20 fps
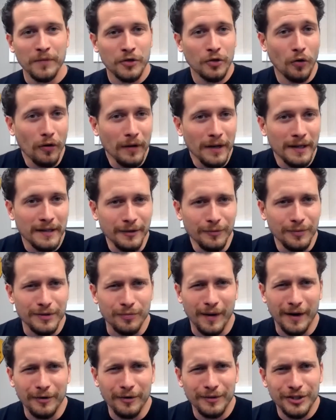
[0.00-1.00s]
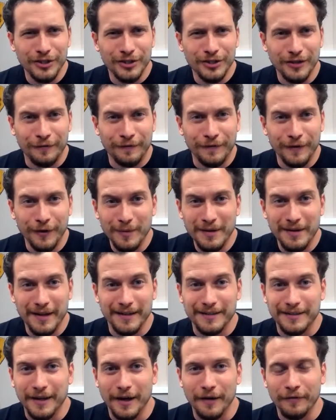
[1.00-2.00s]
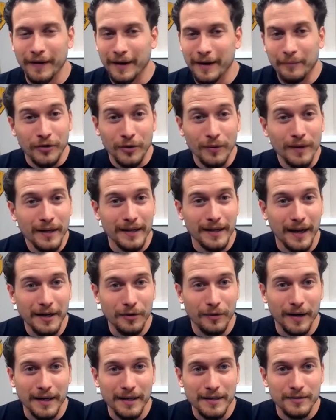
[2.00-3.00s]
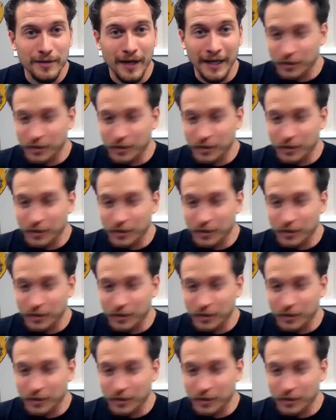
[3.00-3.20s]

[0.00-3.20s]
So all I did was, why don't we just start filming that stuff? Like I'm doing it anyways.